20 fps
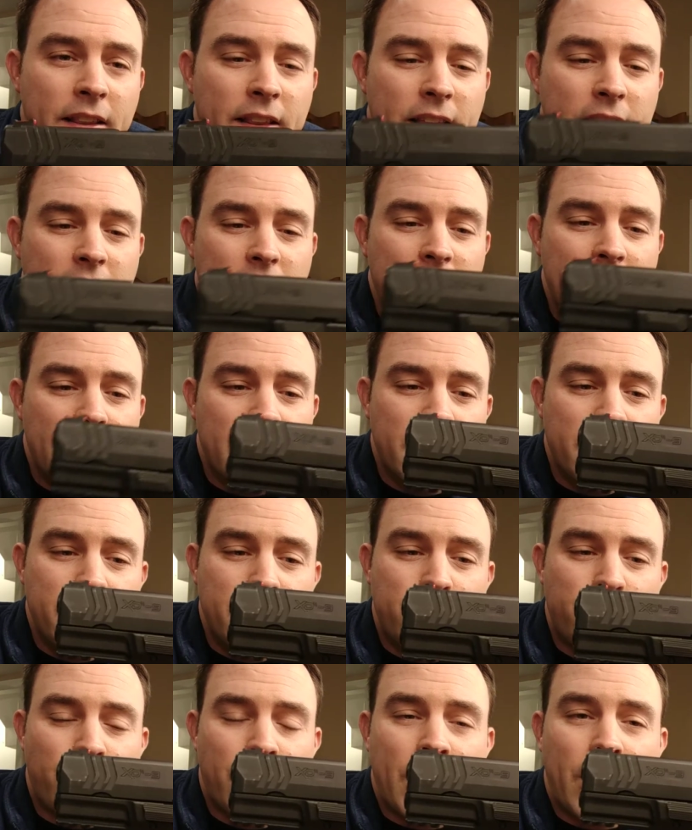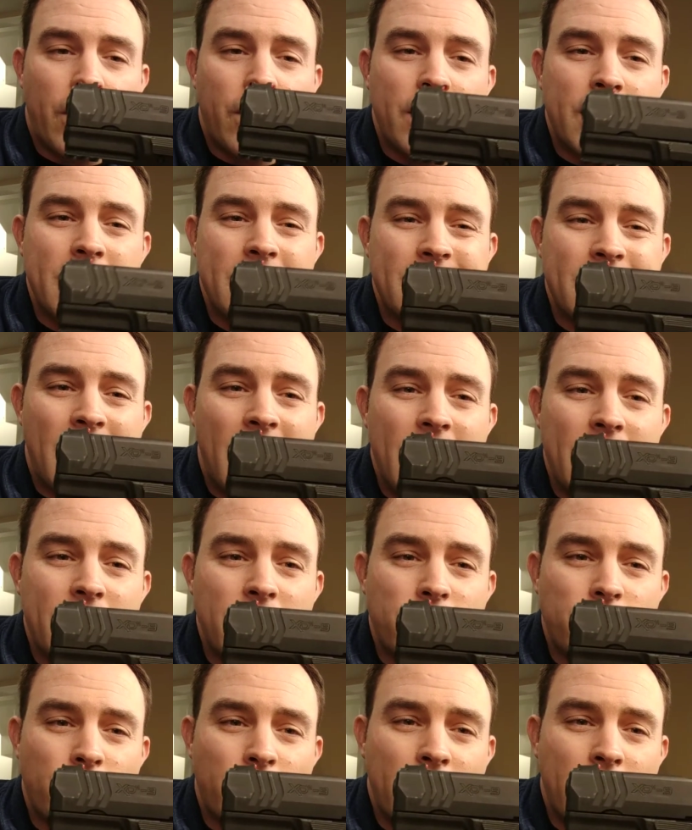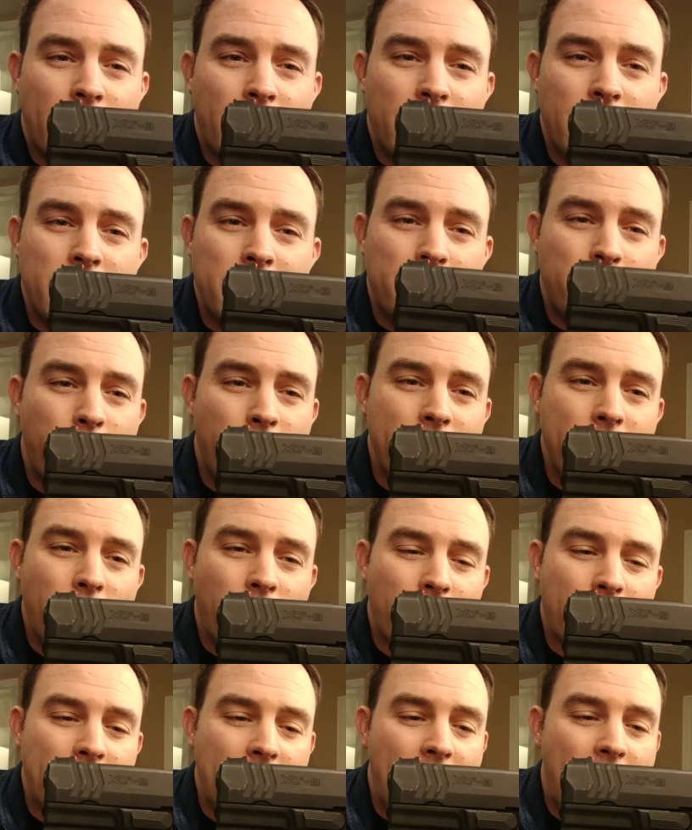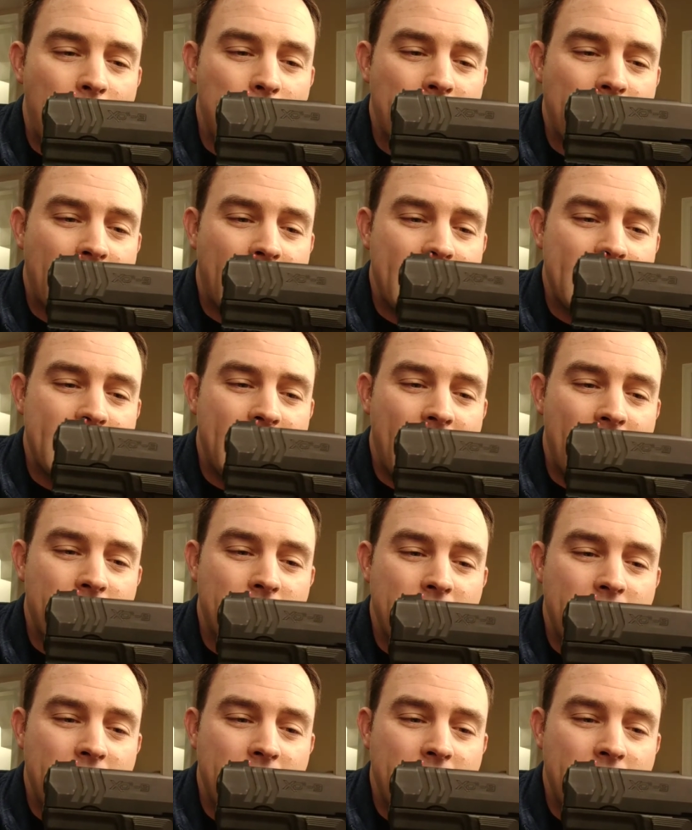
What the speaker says: The trigger, the design of the trigger, pretty ergonomic. I didn't have